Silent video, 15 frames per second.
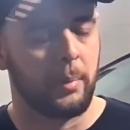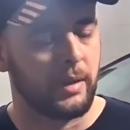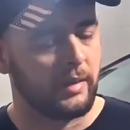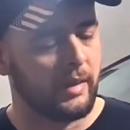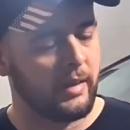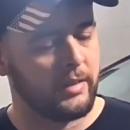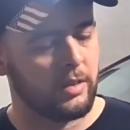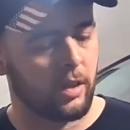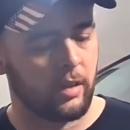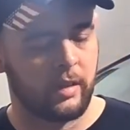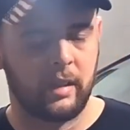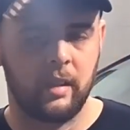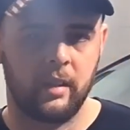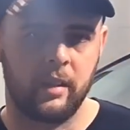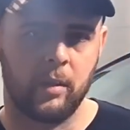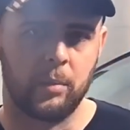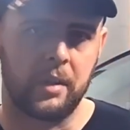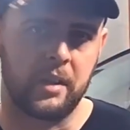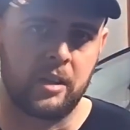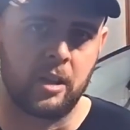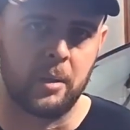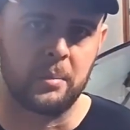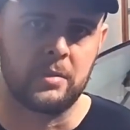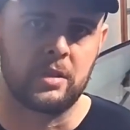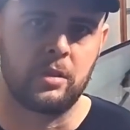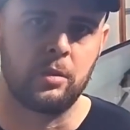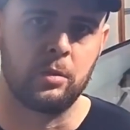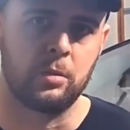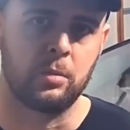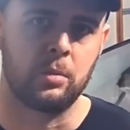But these are king when it comes
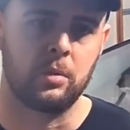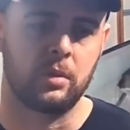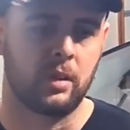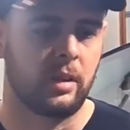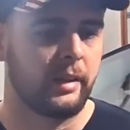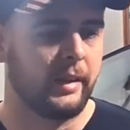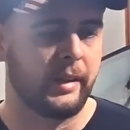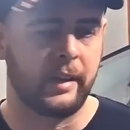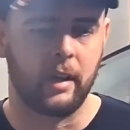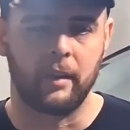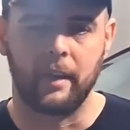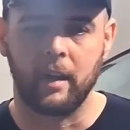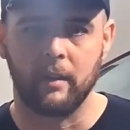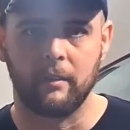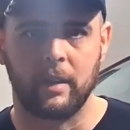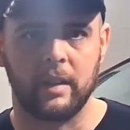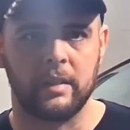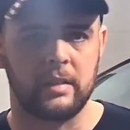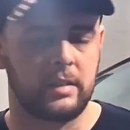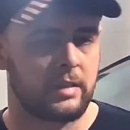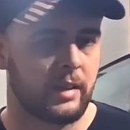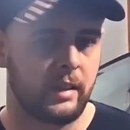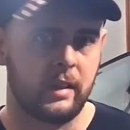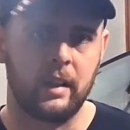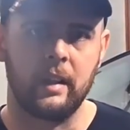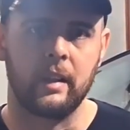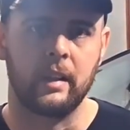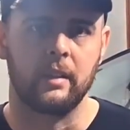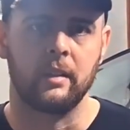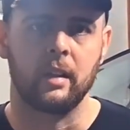to cleaning out air vents and
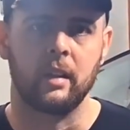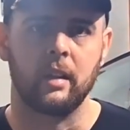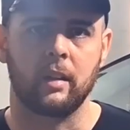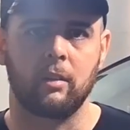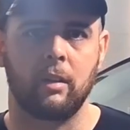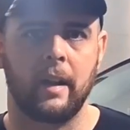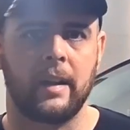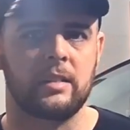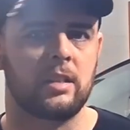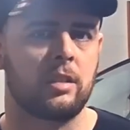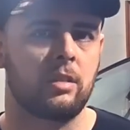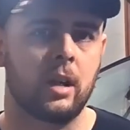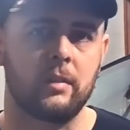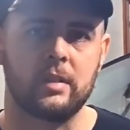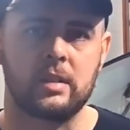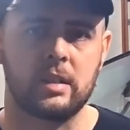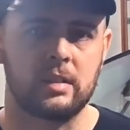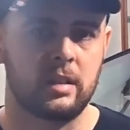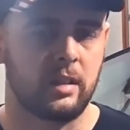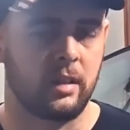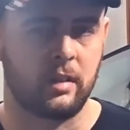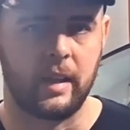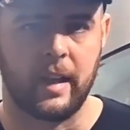getting in the cracks and crevices in the